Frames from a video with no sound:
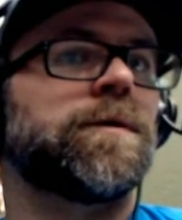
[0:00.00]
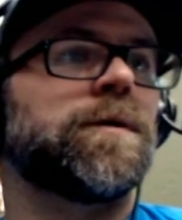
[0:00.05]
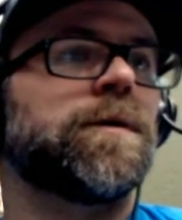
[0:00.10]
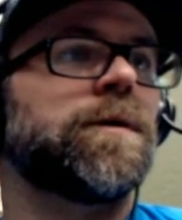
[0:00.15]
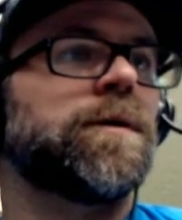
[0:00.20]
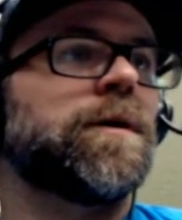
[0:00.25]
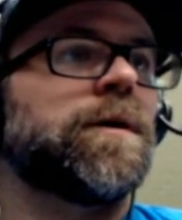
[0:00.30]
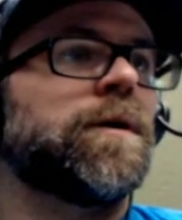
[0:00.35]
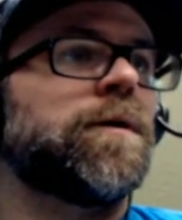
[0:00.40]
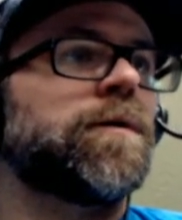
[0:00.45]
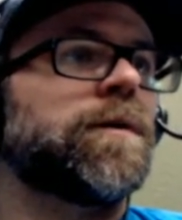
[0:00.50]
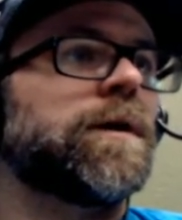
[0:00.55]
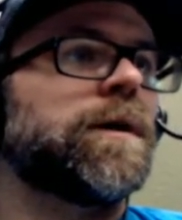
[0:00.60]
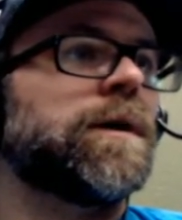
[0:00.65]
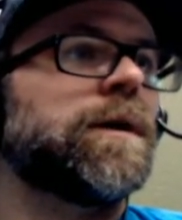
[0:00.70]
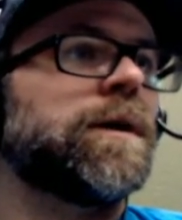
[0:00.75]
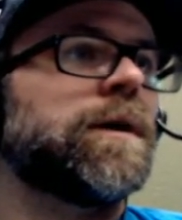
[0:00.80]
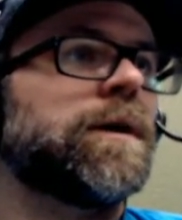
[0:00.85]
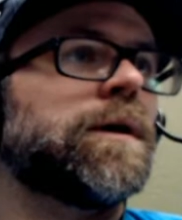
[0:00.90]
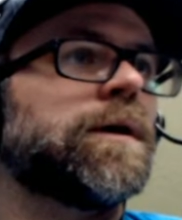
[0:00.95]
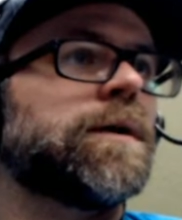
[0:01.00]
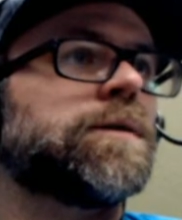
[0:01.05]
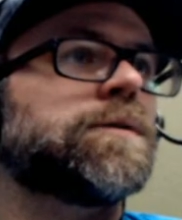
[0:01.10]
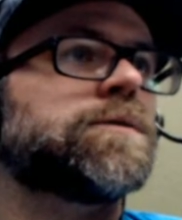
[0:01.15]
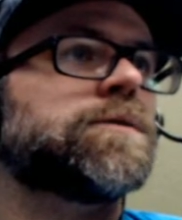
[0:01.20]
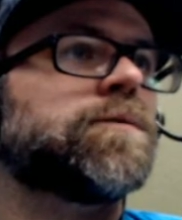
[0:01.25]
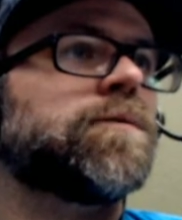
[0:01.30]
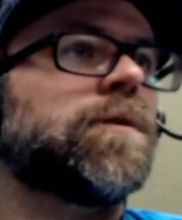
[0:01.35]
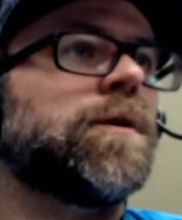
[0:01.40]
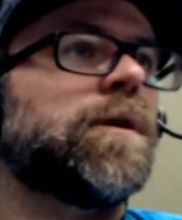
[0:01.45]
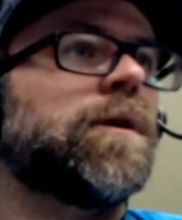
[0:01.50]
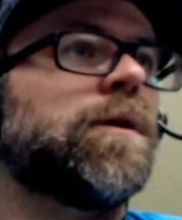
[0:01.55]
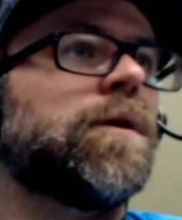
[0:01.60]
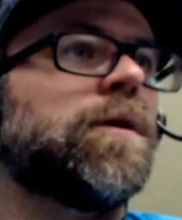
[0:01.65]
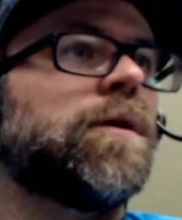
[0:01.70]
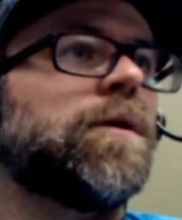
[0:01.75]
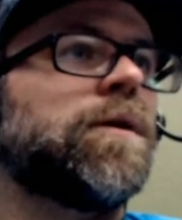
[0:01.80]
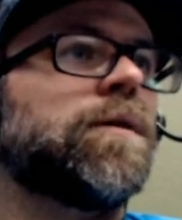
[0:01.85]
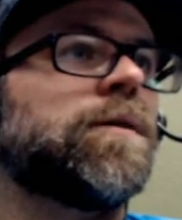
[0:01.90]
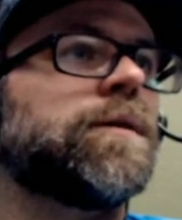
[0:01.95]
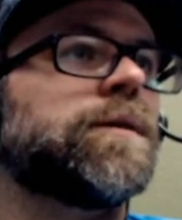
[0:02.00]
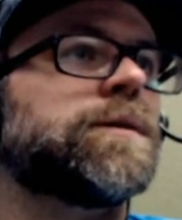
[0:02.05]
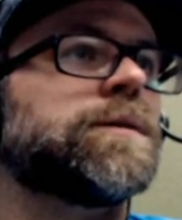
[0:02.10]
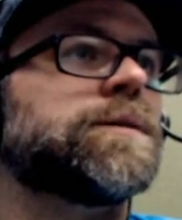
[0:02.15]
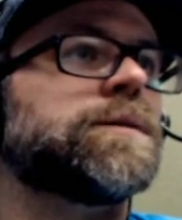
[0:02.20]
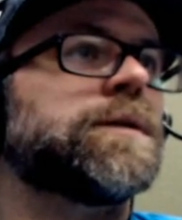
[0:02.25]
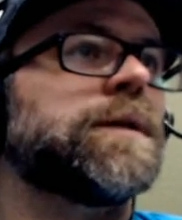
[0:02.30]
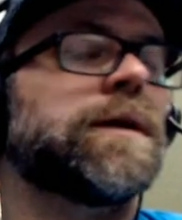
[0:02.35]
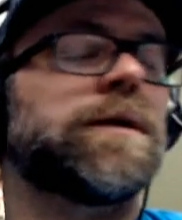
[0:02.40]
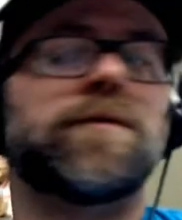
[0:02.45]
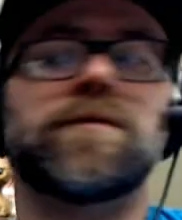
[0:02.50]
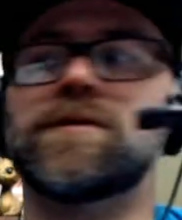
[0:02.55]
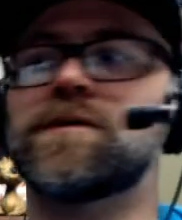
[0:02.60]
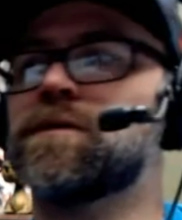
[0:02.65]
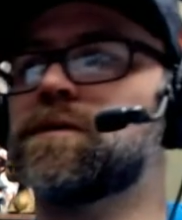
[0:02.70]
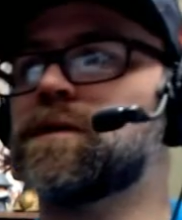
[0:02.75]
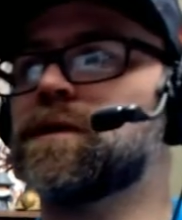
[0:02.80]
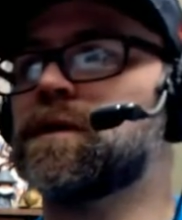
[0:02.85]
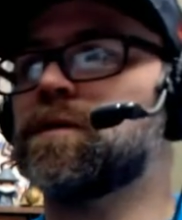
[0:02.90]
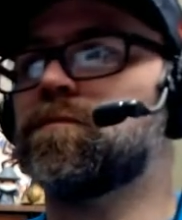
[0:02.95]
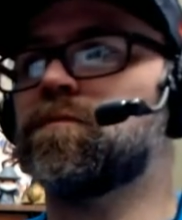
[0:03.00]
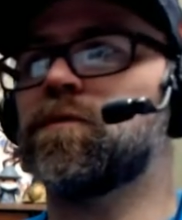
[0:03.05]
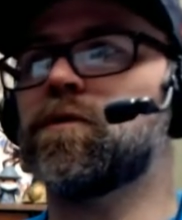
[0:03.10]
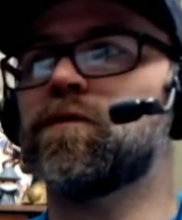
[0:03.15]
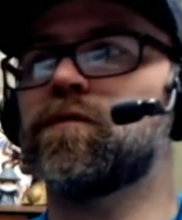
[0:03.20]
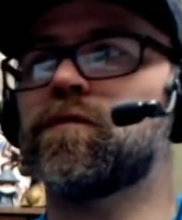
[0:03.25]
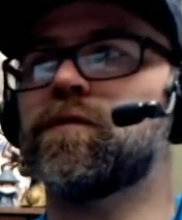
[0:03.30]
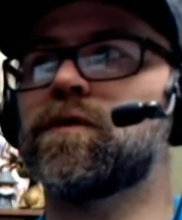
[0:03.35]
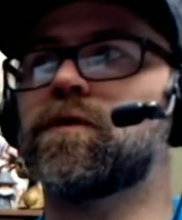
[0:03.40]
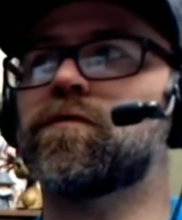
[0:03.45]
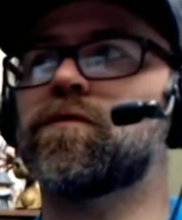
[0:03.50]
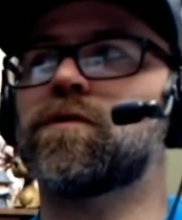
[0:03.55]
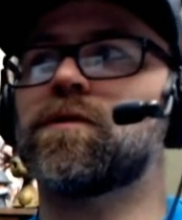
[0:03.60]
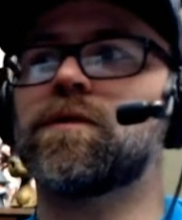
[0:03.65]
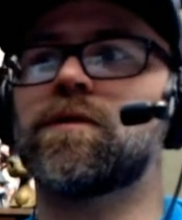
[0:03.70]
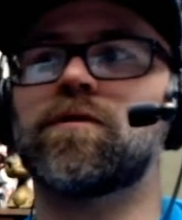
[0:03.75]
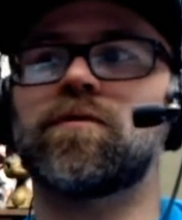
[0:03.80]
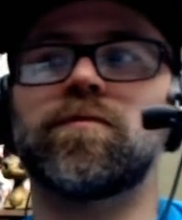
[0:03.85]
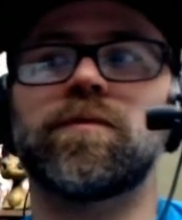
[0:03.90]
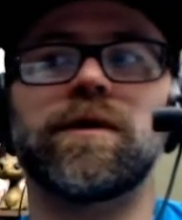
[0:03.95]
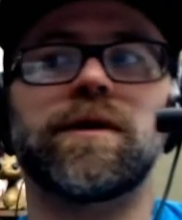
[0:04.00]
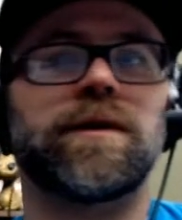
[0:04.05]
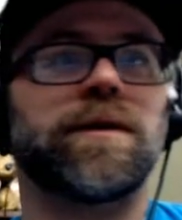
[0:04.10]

Okay, so all this now is going to get moved over a little bit.